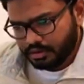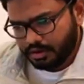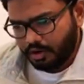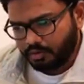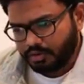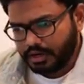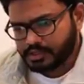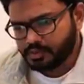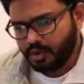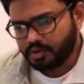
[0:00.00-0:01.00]
Now,
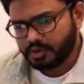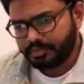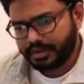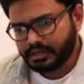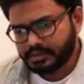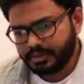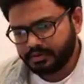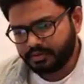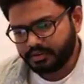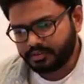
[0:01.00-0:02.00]
let's move to the
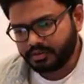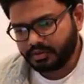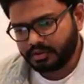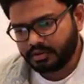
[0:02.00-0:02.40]
penultimate question.